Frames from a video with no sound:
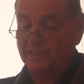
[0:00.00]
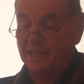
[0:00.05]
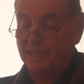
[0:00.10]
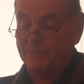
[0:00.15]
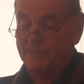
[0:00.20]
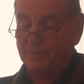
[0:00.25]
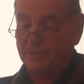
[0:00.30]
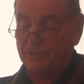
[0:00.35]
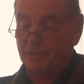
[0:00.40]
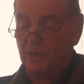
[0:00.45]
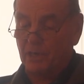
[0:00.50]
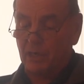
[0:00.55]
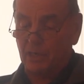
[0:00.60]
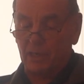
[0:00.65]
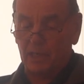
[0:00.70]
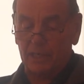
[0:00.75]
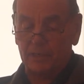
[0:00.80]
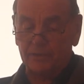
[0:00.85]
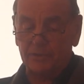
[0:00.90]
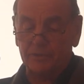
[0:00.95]
deepened
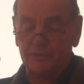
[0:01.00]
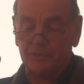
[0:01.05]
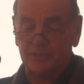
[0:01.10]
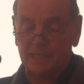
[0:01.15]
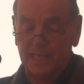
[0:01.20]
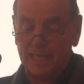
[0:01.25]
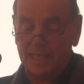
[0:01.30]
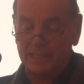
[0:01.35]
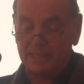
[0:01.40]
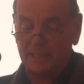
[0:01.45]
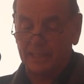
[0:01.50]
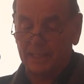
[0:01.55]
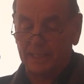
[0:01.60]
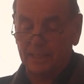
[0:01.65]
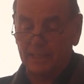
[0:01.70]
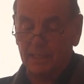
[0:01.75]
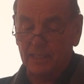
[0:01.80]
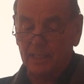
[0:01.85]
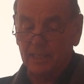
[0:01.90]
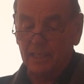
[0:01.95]
our
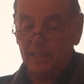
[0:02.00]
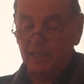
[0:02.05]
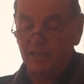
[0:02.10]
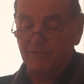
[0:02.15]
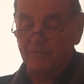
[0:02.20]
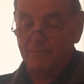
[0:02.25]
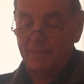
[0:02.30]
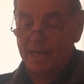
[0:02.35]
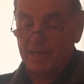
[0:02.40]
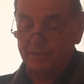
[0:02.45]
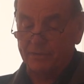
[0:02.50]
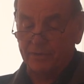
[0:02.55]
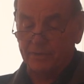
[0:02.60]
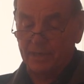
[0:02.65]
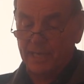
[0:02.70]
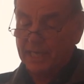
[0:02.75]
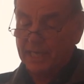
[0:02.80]
understanding of mountain